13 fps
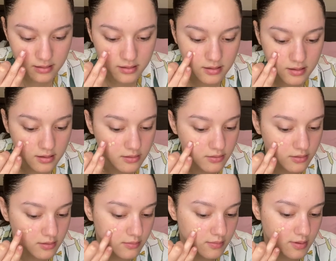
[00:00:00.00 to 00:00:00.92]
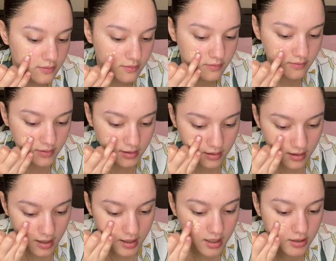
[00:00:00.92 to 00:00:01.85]
I use my,
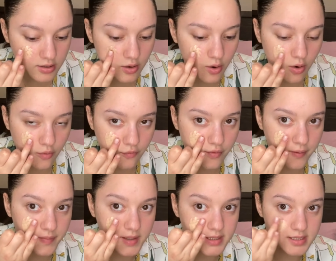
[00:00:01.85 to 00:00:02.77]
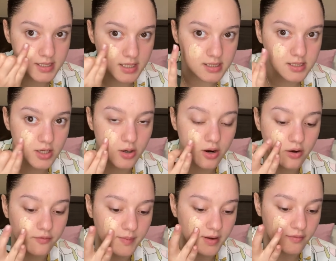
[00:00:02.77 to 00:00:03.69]
and I go from the center of
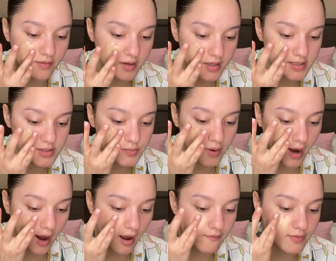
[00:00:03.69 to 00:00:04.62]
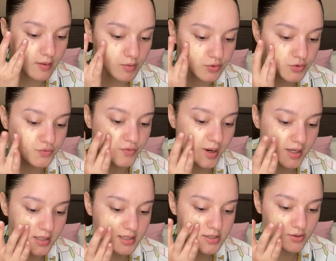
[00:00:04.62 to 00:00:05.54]
my face where I have the most
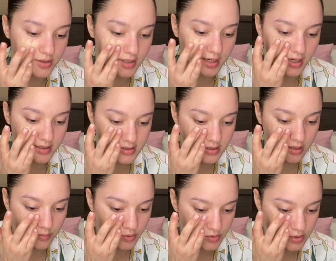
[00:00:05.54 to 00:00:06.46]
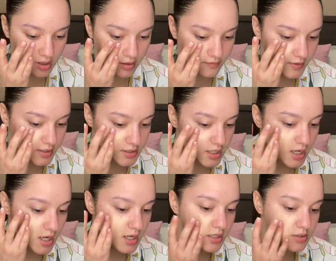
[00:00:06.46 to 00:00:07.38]
redness so that it gets the most coverage.
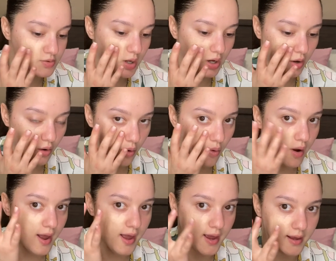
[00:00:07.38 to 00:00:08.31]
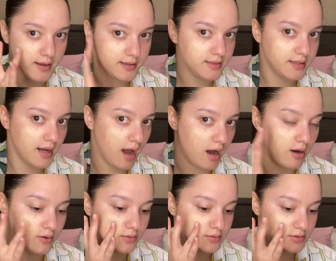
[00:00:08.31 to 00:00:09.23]
So I go in,
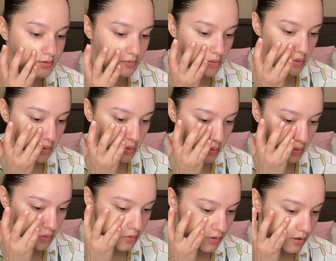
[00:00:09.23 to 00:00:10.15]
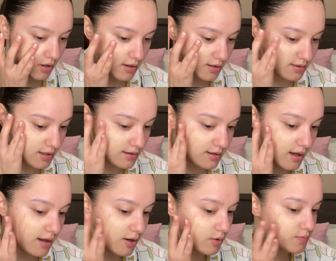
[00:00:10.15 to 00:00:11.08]
out, and I think that
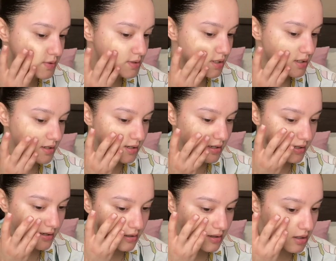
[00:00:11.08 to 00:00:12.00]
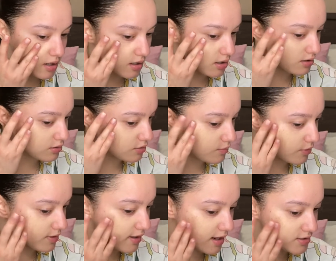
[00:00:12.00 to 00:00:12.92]
helps it look more
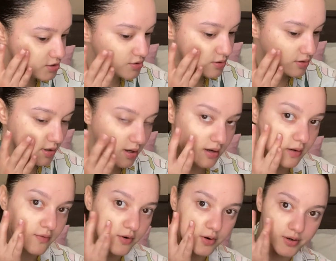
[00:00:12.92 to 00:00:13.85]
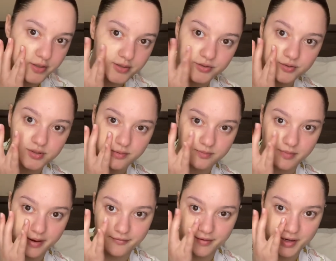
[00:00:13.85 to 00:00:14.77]
natural. And of course, using
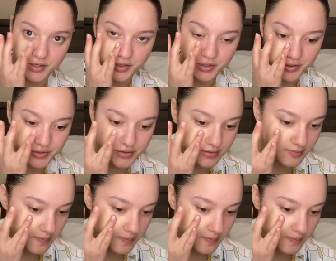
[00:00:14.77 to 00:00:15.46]
my fingers.